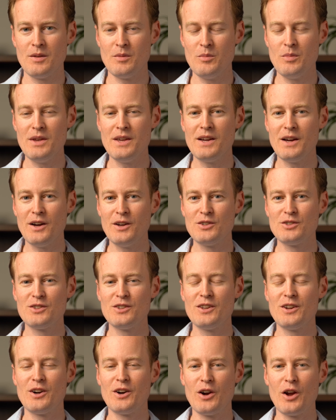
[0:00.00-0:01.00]
because
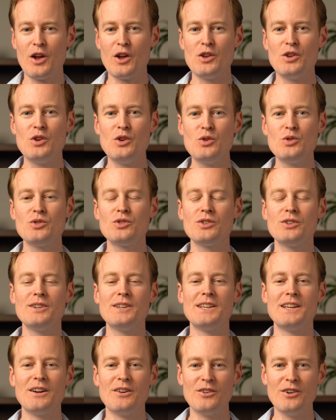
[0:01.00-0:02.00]
they're
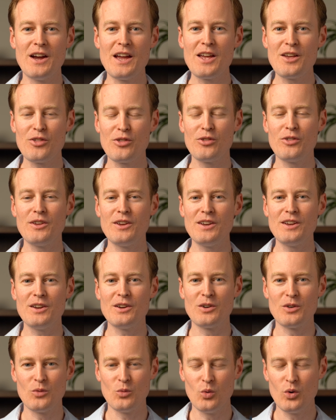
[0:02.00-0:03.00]
usually lengthy,
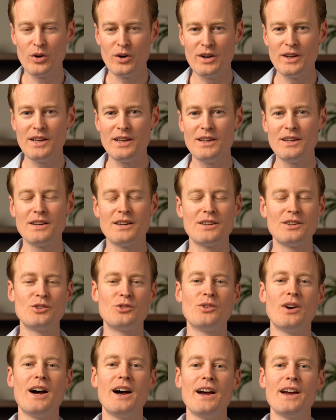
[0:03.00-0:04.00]
wordy,
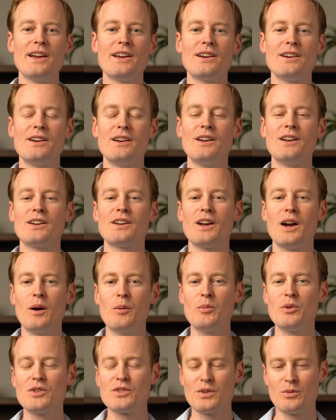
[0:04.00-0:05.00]
dry,
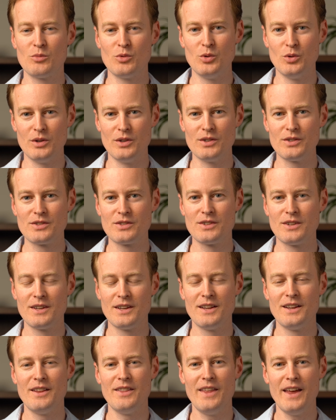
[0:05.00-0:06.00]
cumbersome rules
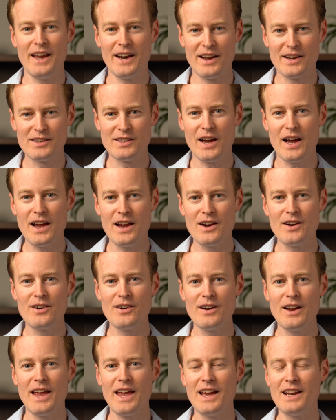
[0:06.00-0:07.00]
that
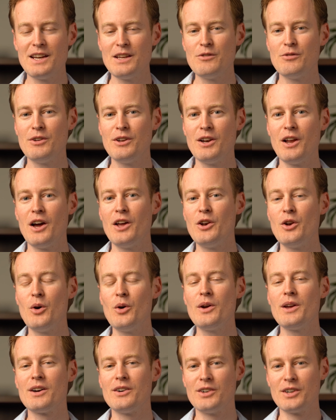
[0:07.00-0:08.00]
tire and even
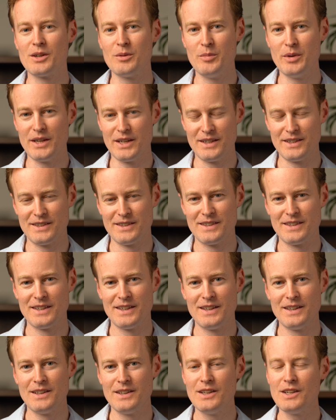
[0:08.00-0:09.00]
annoy a little bit,
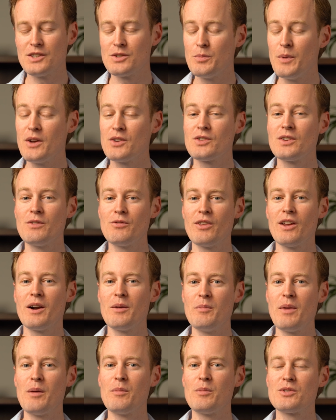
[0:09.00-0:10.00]
especially if there are
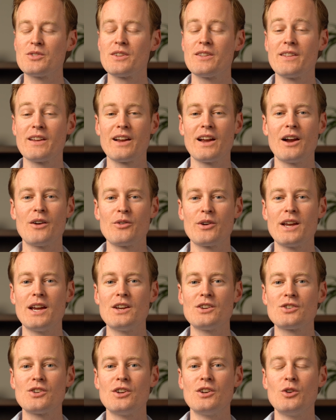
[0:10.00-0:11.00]
members in the
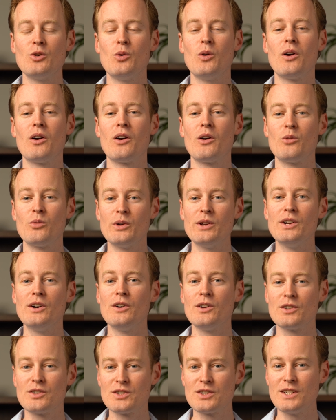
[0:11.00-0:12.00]
congregation who are
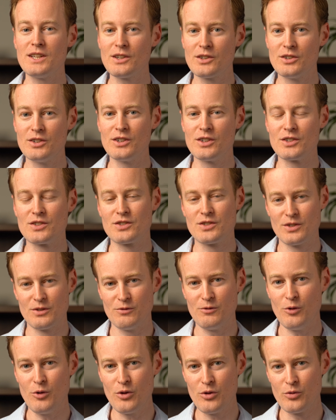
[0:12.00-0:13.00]
real sticklers
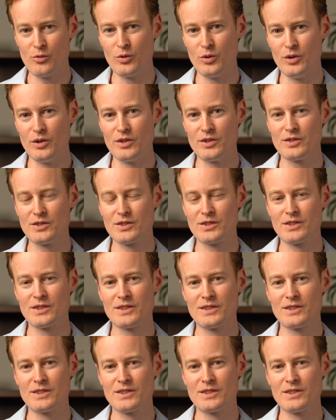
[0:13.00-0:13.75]
for the rules.